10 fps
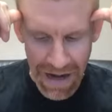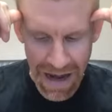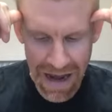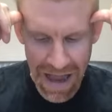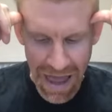
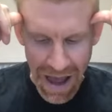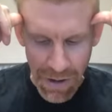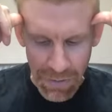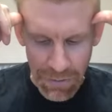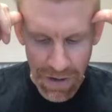I
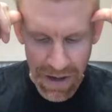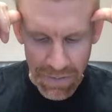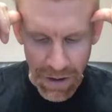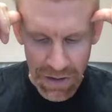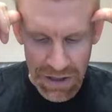have a
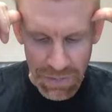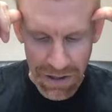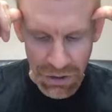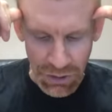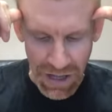very
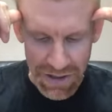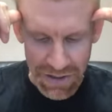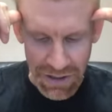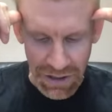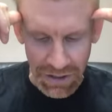special
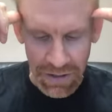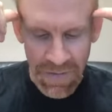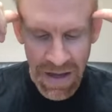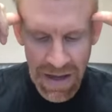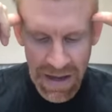guest here.
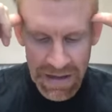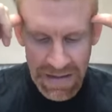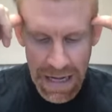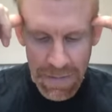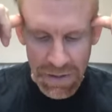His
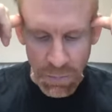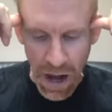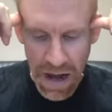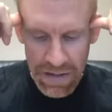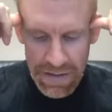name is
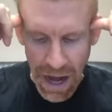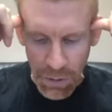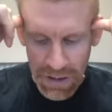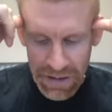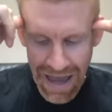Brian
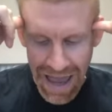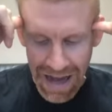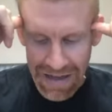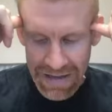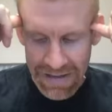Downing, and
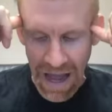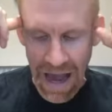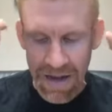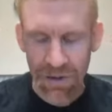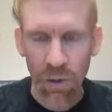he is the
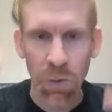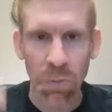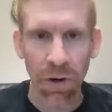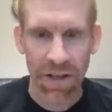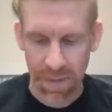high school
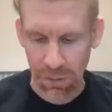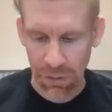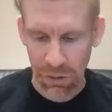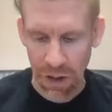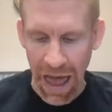
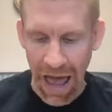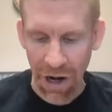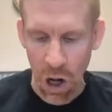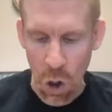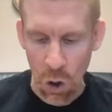principal at
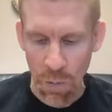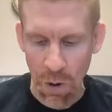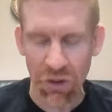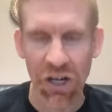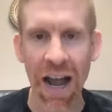
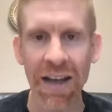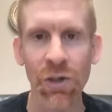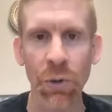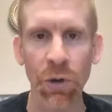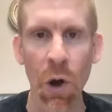Okoboji High
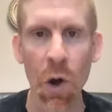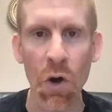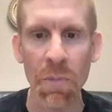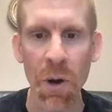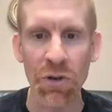School in
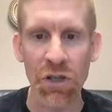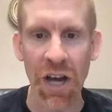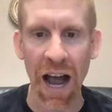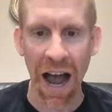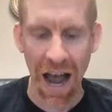Okoboji,
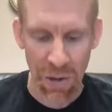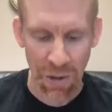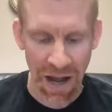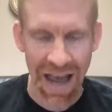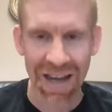
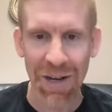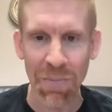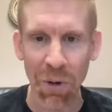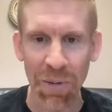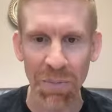Iowa. Hey, good
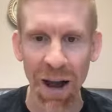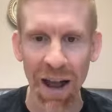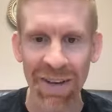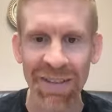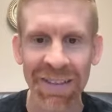morning, Brian.